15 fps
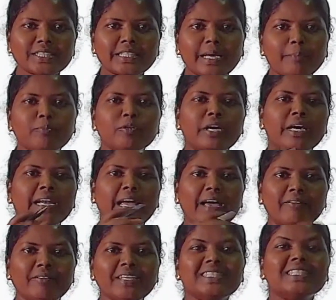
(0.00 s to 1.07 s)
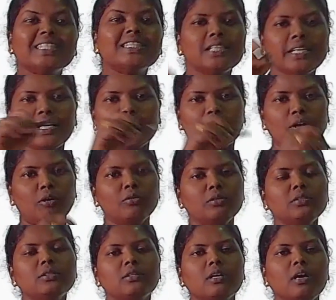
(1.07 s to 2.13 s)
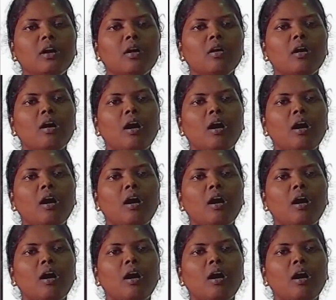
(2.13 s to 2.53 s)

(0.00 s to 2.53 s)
every round of that particular 16,